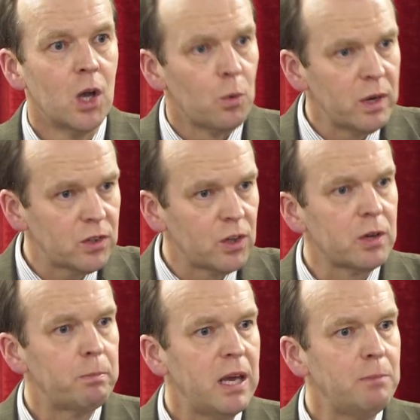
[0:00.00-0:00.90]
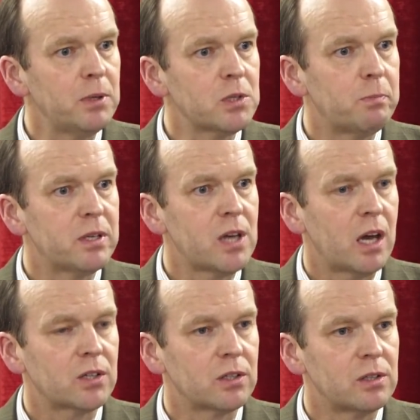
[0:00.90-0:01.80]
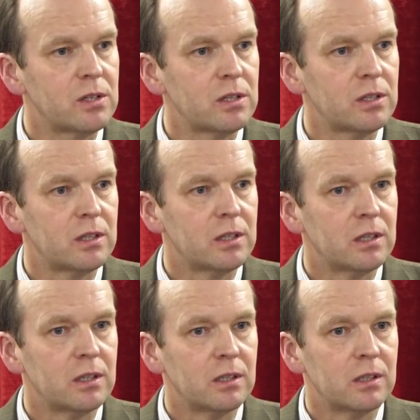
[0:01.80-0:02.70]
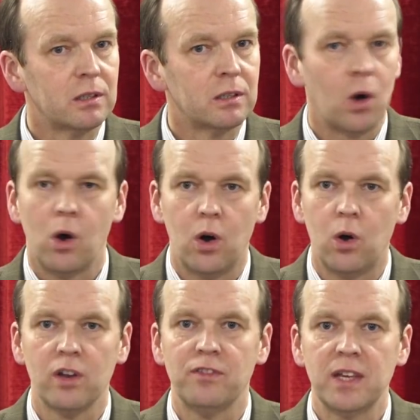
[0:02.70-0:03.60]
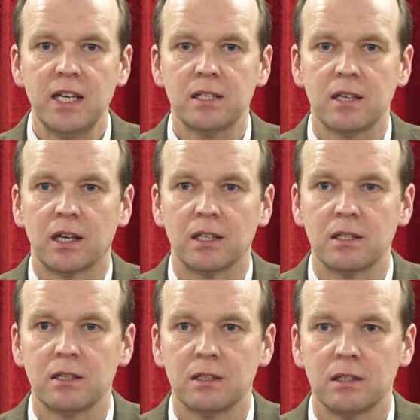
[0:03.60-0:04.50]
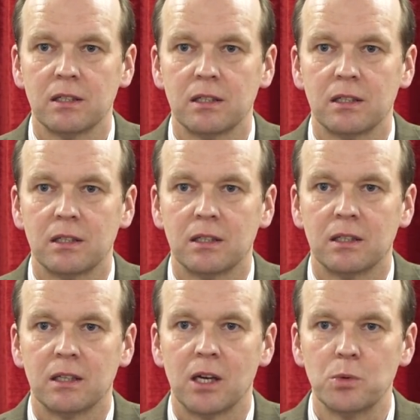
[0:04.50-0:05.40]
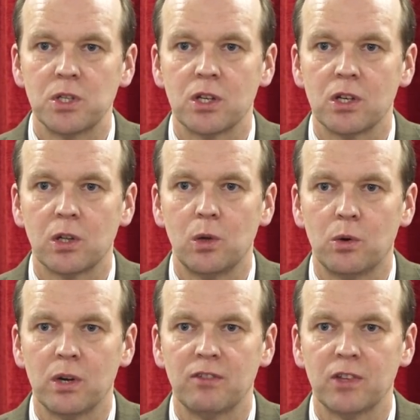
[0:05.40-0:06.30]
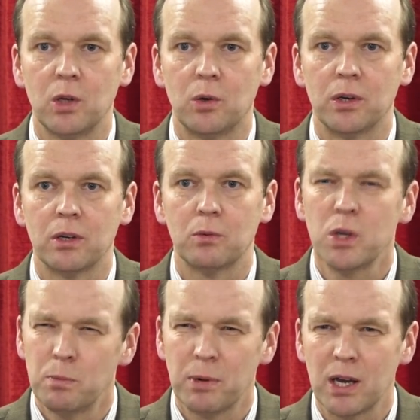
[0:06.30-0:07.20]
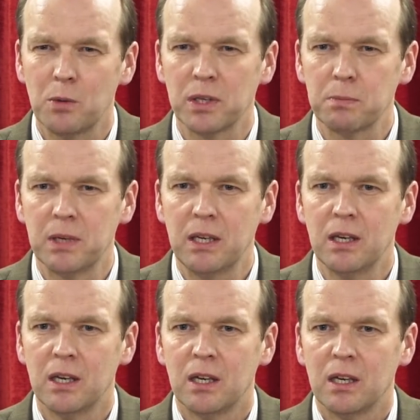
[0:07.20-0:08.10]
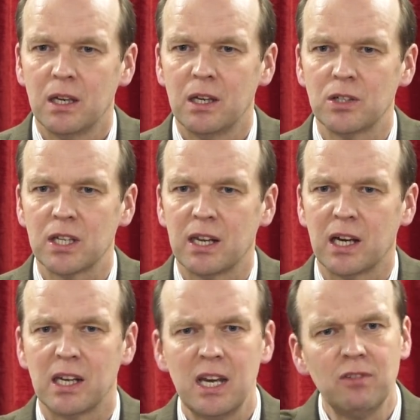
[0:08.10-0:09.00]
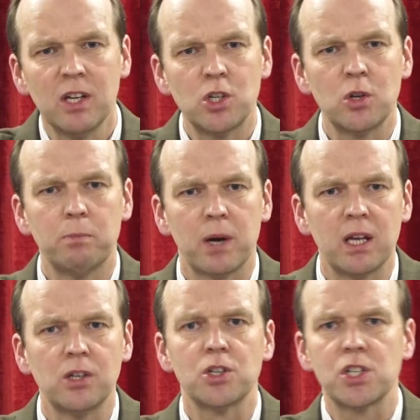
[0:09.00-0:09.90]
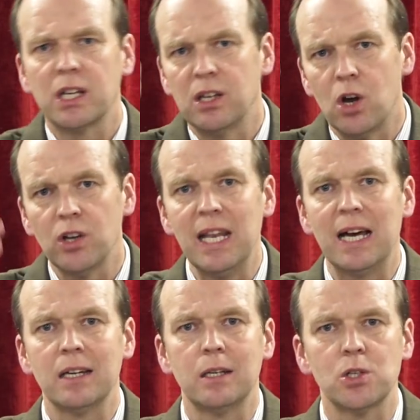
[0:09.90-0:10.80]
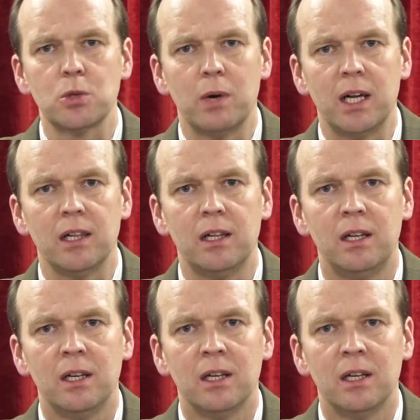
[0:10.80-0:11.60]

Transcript: with other people's possessions, all of these things, it was to the glory of the Lord. Will you pray with me? here tonight. And even as you pray in your seat and online as well,